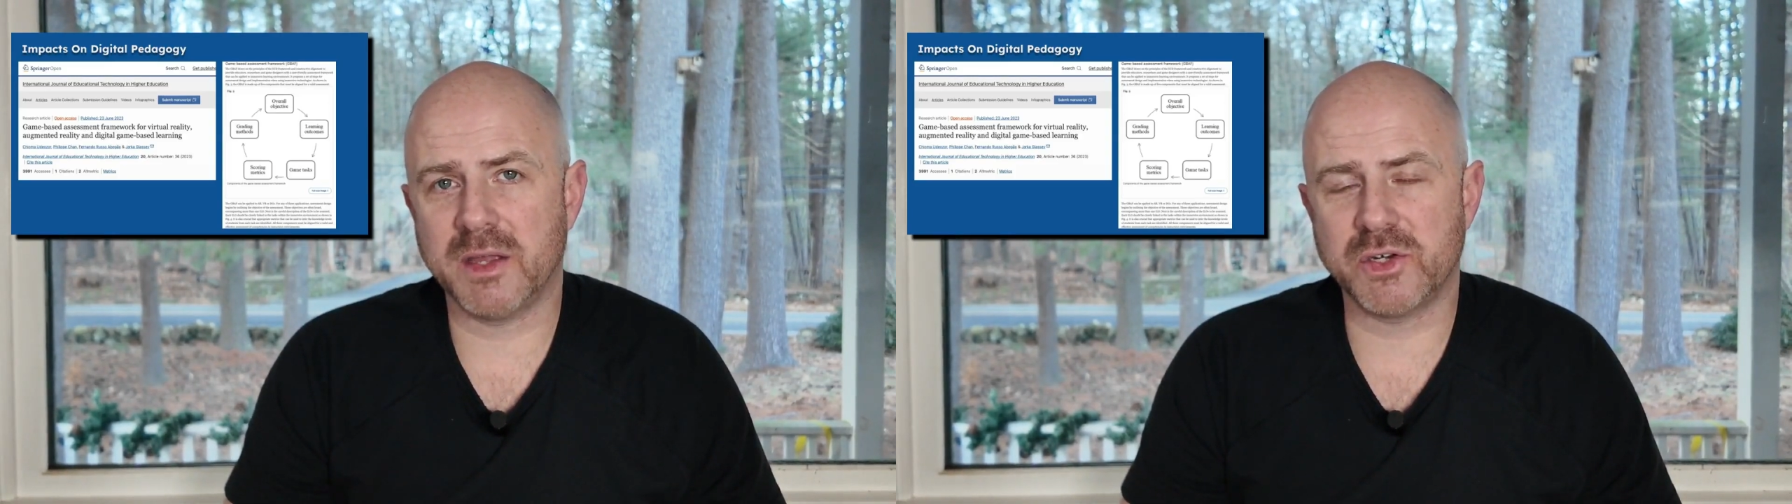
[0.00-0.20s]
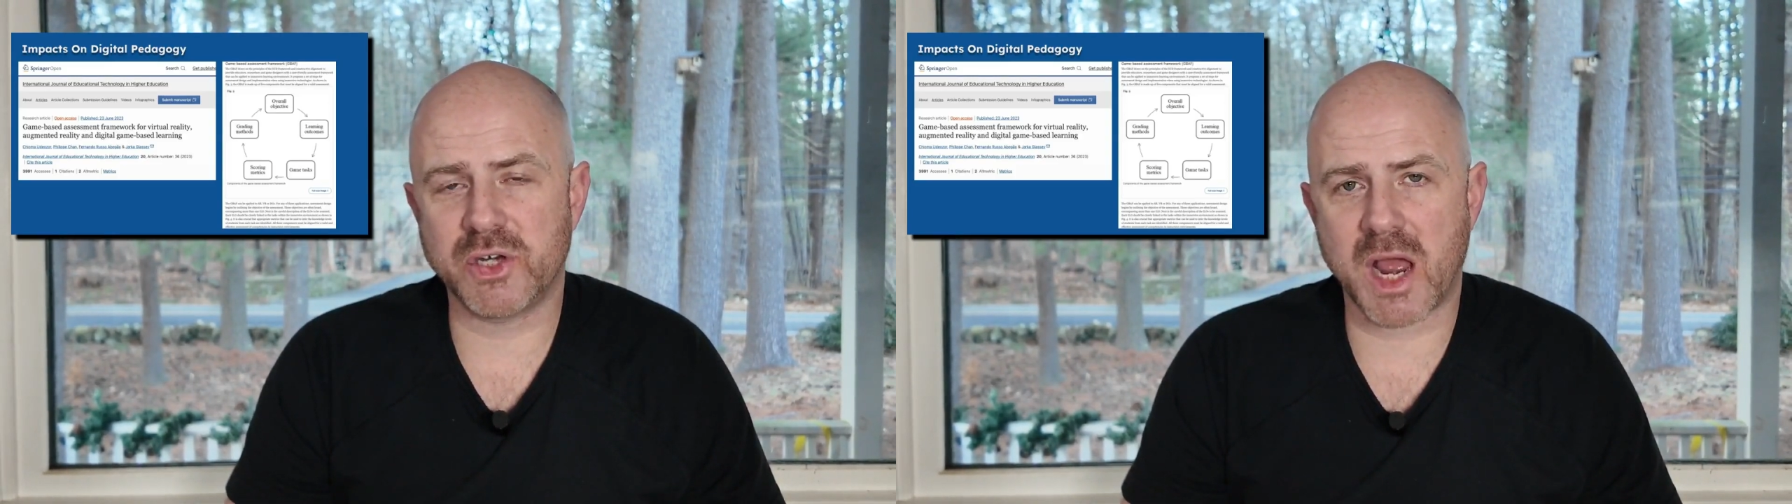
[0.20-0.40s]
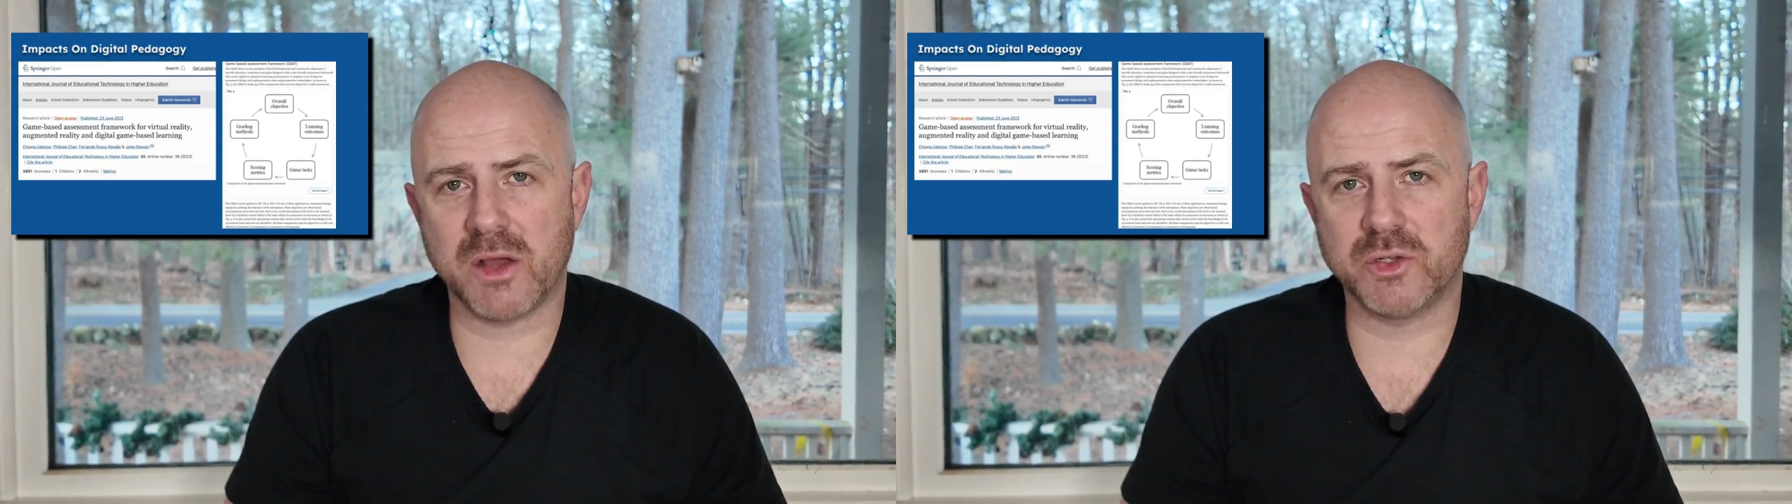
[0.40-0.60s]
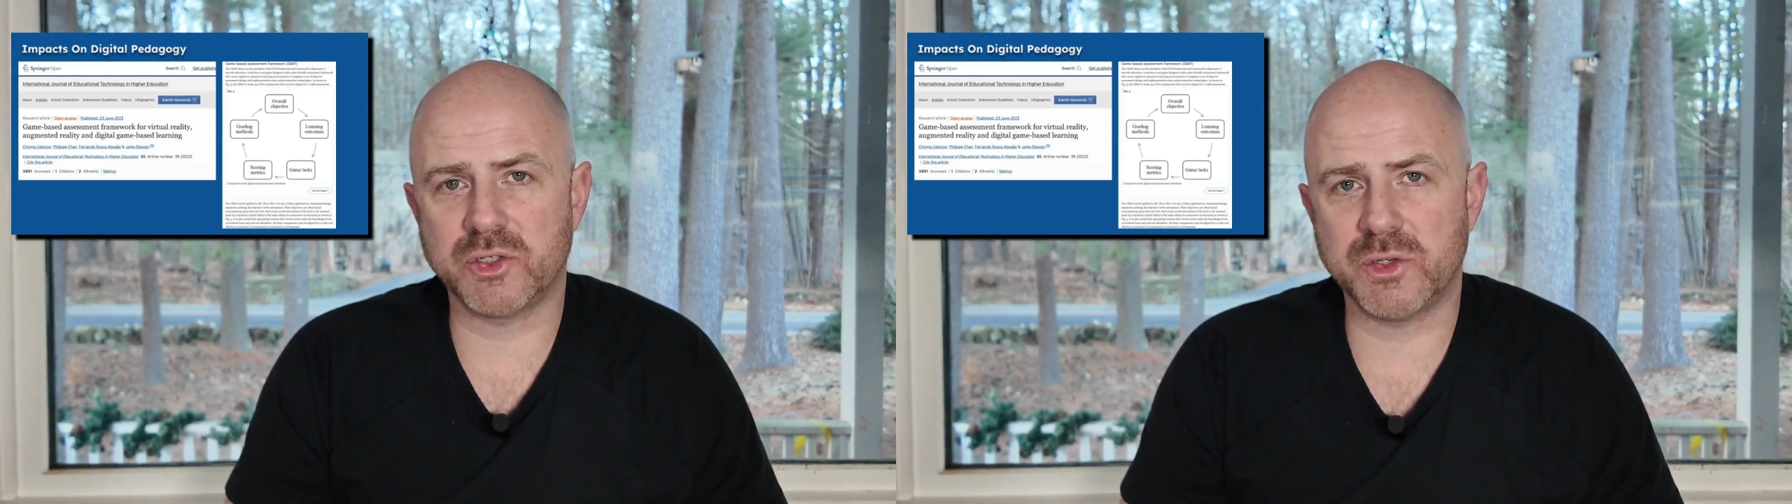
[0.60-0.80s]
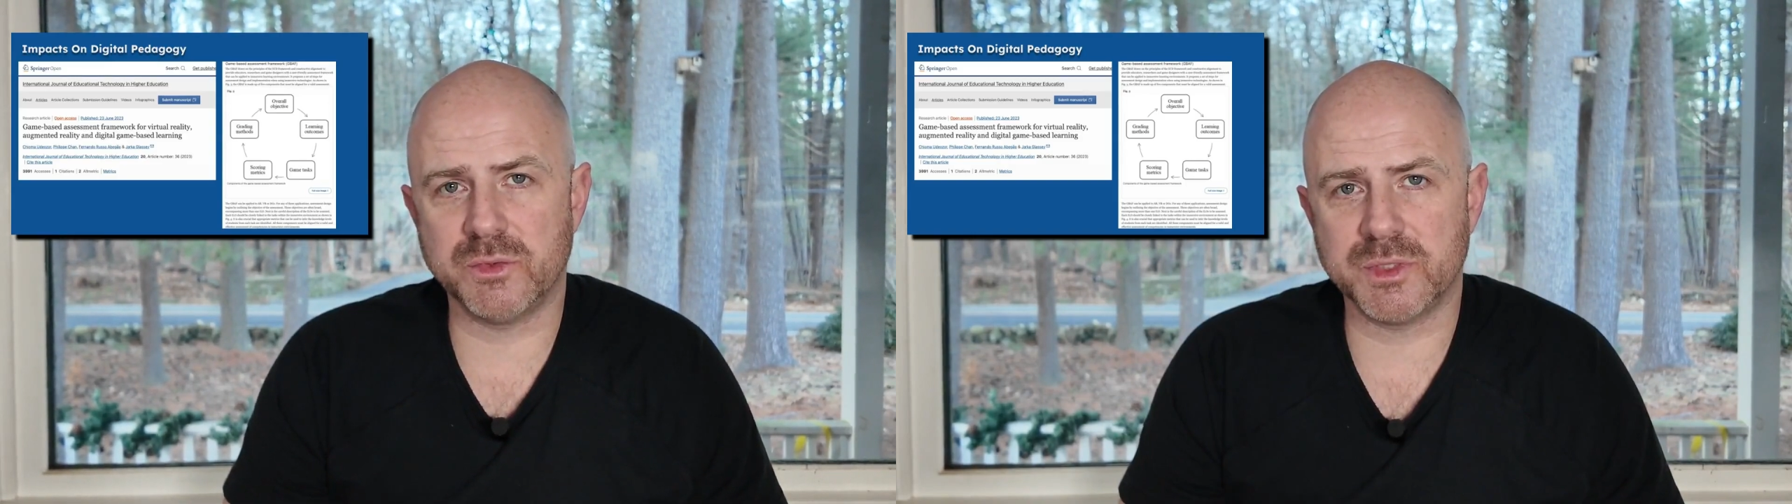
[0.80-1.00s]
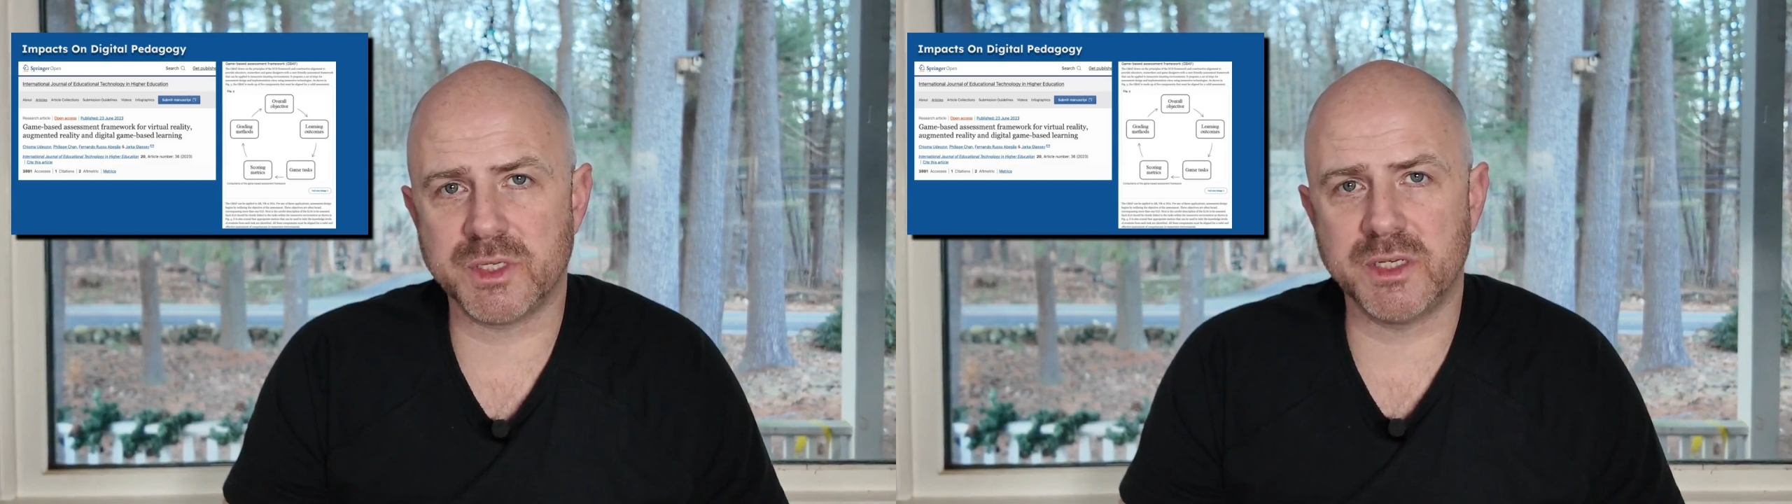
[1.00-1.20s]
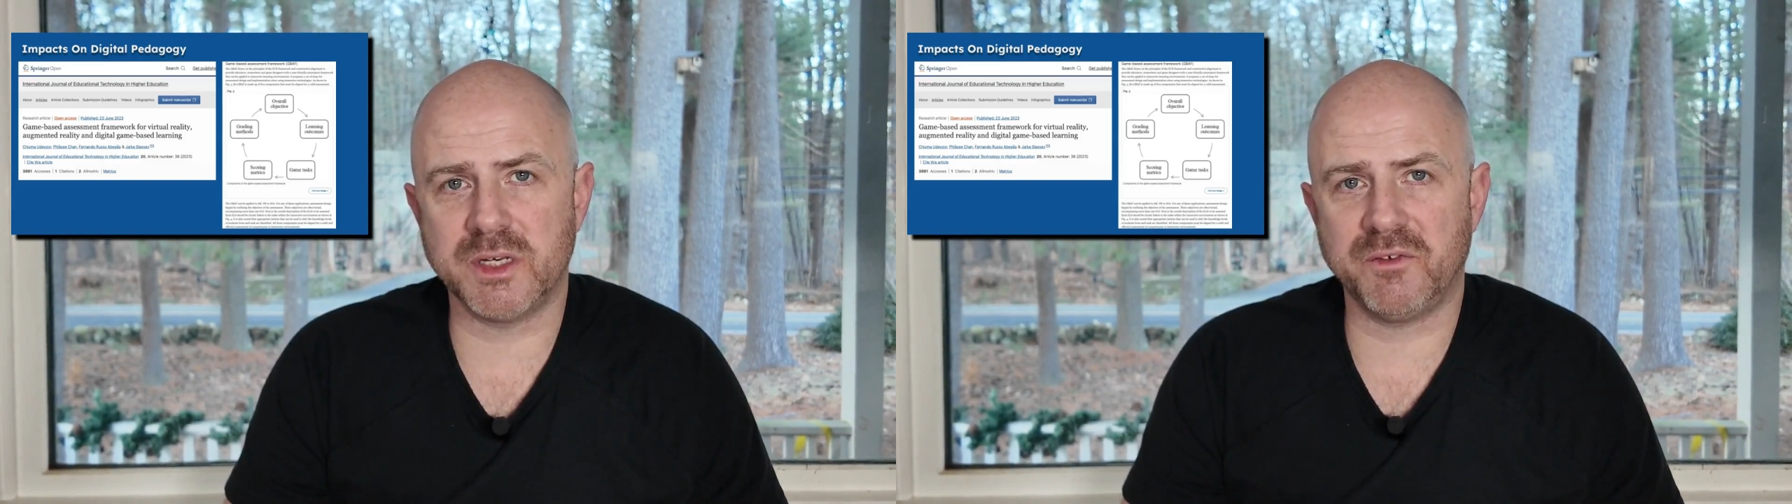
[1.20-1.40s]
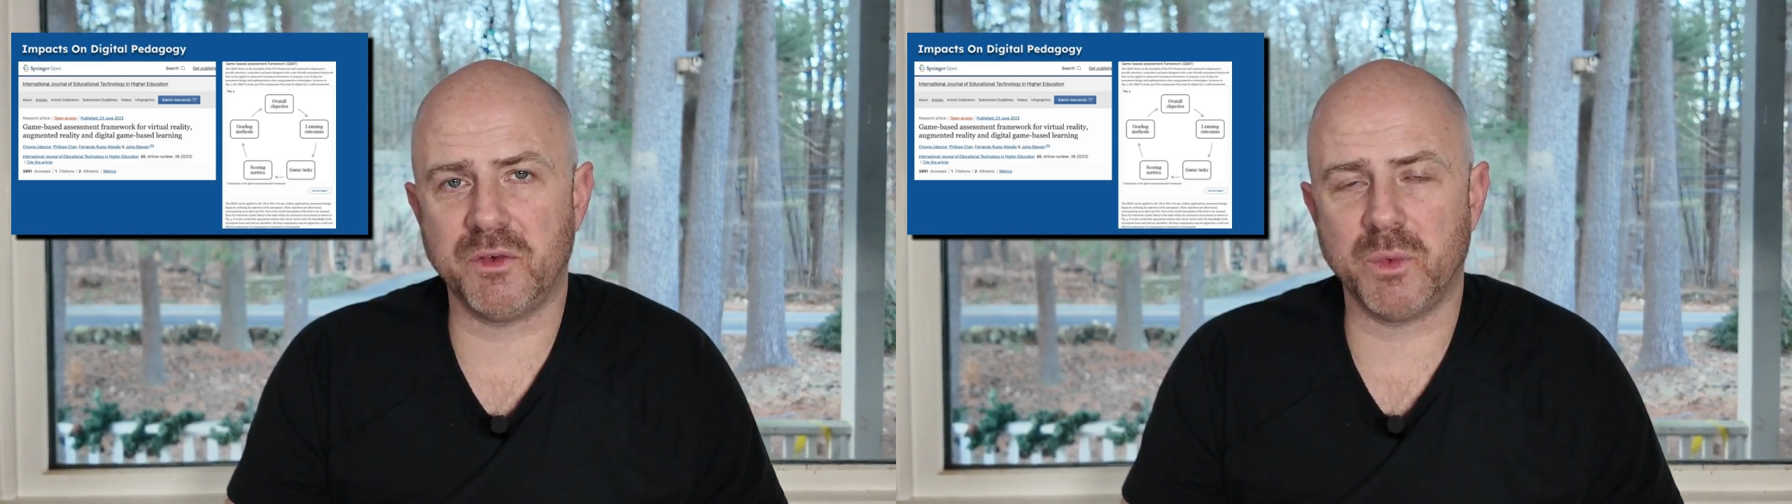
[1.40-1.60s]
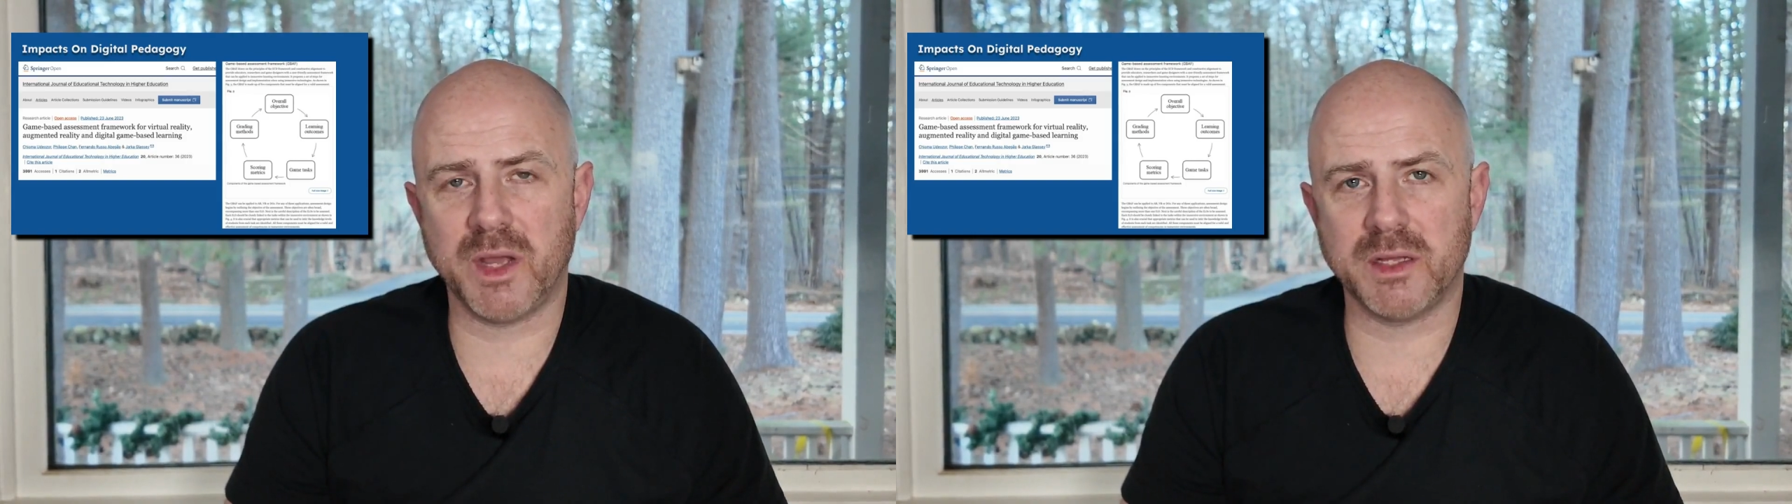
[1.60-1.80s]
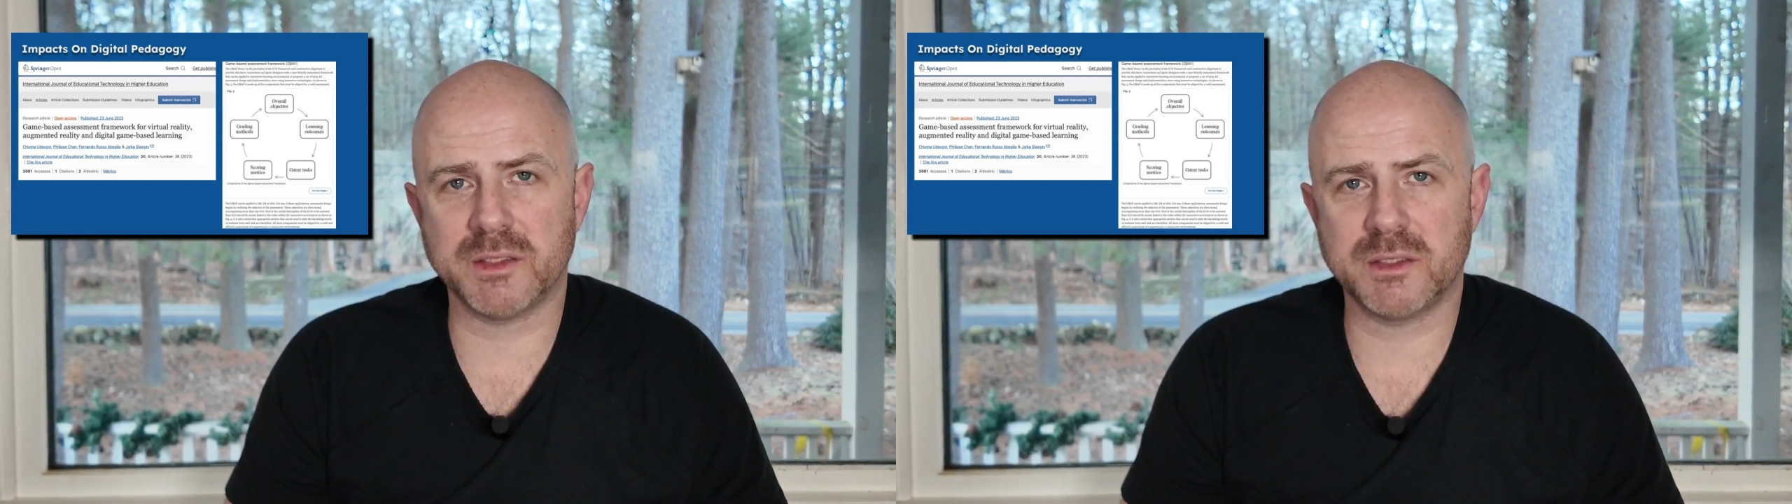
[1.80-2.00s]
and challenge students in different
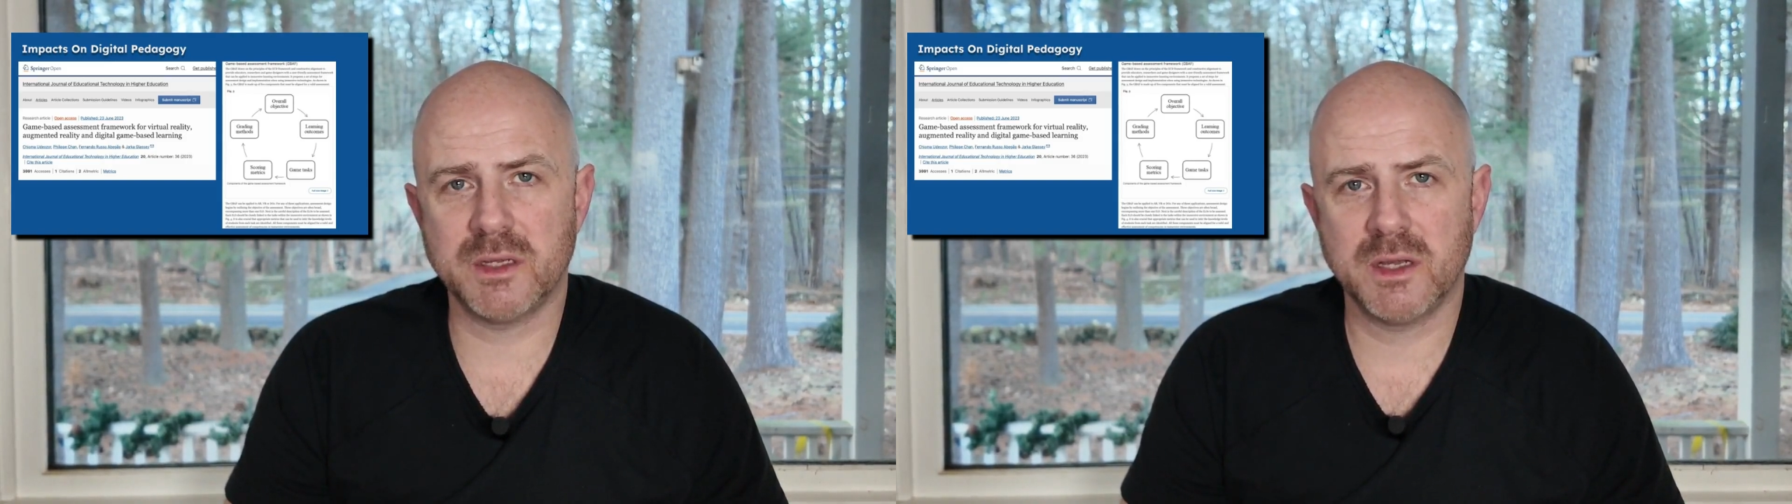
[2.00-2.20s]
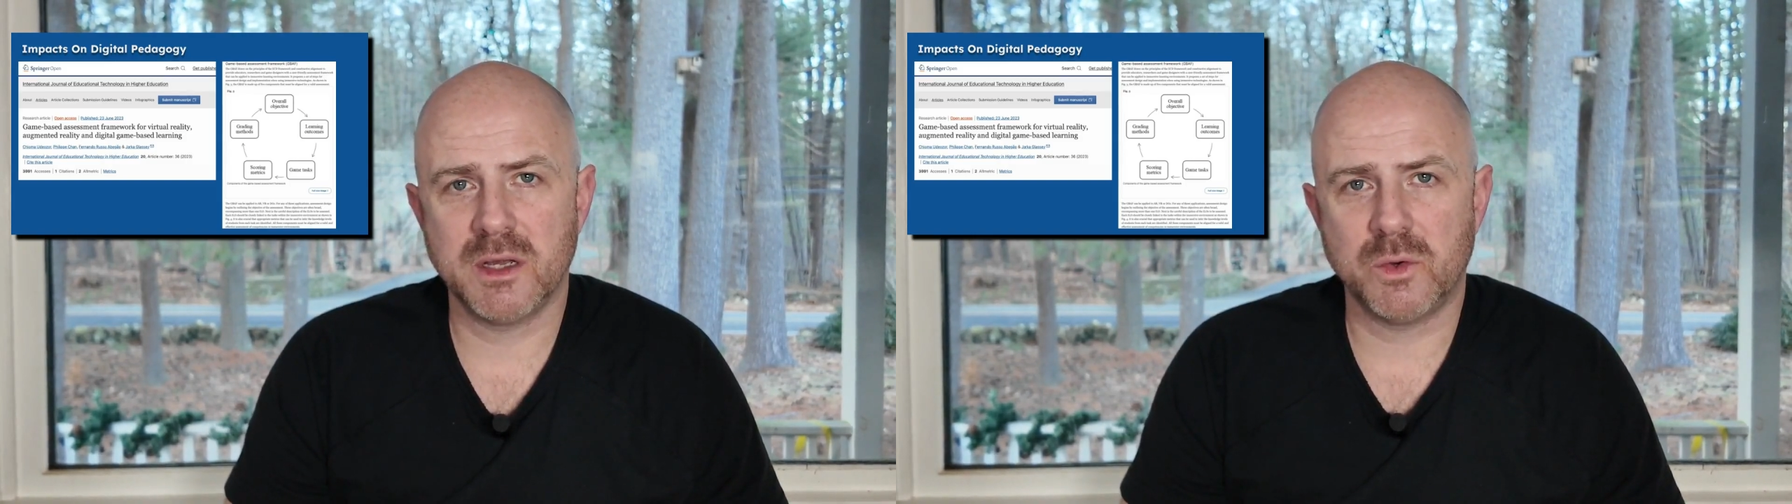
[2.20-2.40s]
ways,